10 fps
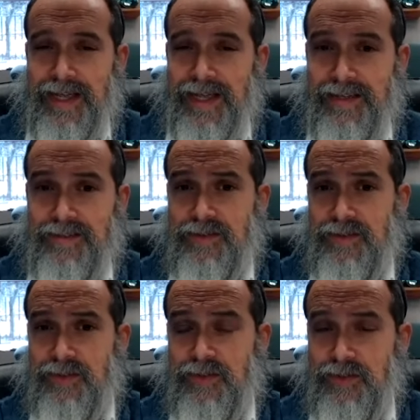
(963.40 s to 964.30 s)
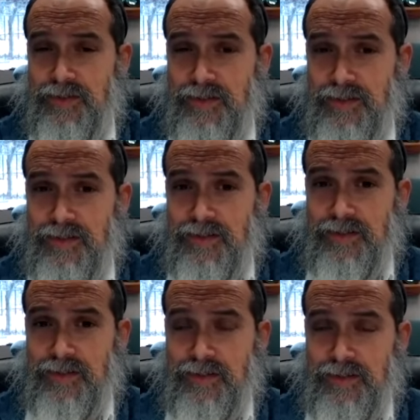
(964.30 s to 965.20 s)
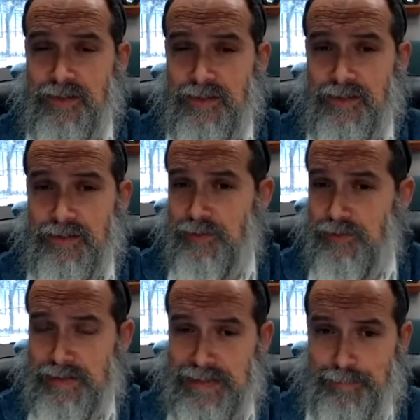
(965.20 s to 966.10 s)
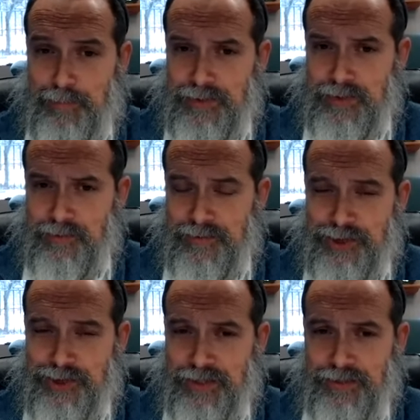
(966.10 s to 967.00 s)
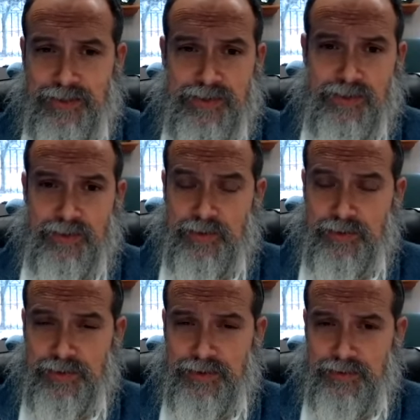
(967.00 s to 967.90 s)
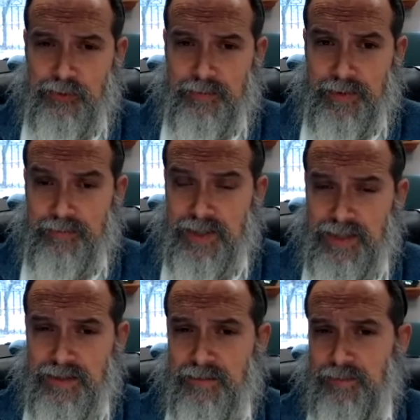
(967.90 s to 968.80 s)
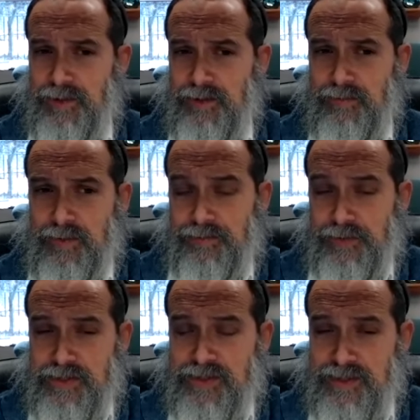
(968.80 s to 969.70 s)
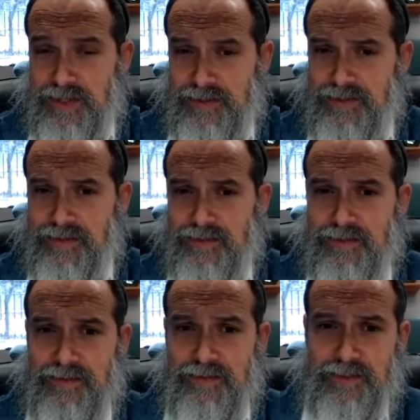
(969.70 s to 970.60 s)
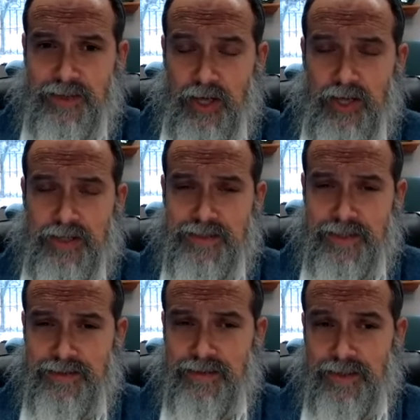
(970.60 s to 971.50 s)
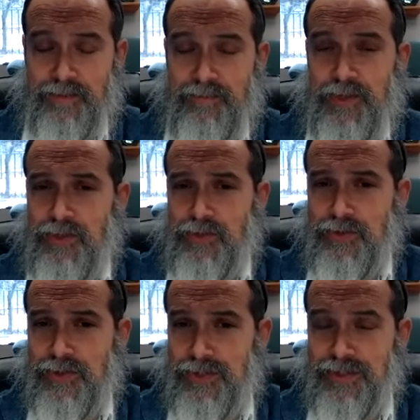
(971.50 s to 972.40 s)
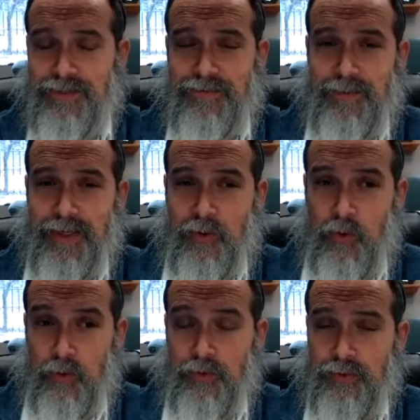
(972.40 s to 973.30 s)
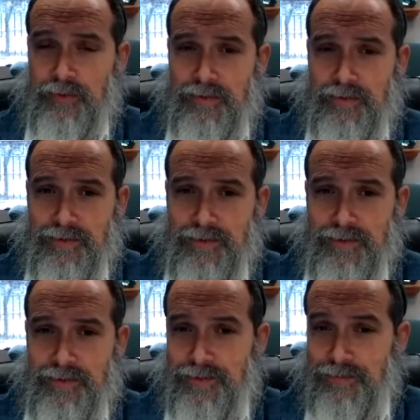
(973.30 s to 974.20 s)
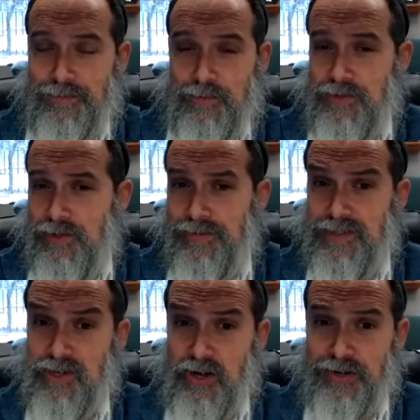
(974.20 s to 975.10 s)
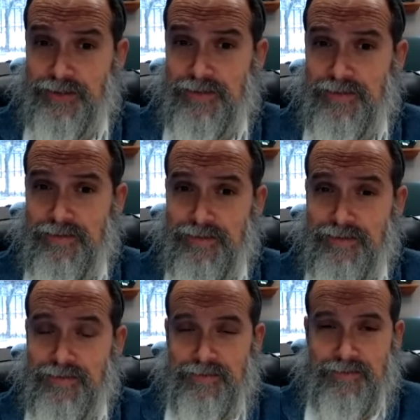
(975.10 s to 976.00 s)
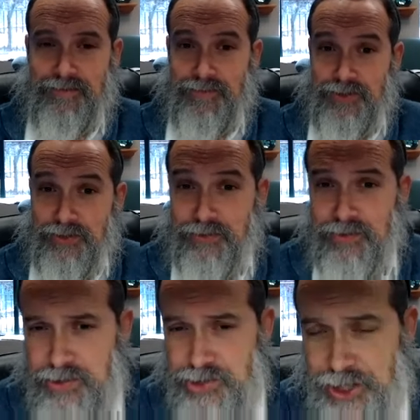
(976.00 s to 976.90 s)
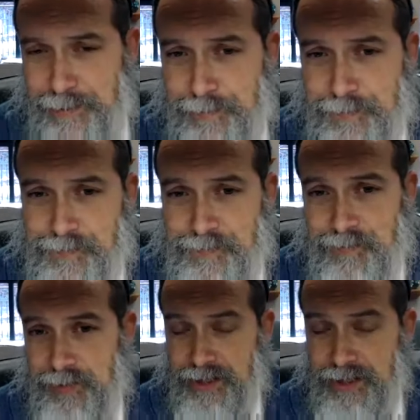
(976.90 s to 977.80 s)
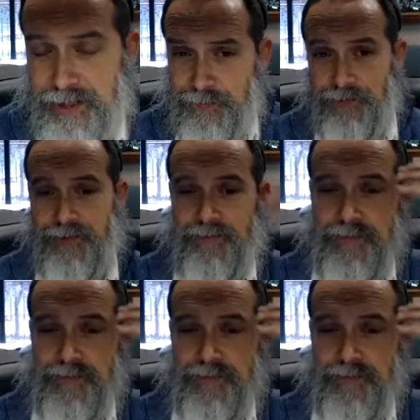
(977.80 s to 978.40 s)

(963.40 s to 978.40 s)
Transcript: and the the, the at that point they were vegetarians, so was, it wasn't talking about meat, but the, the verse says God said to them, You can eat from all the fruits of this garden. So they're in good shape, plenty of food.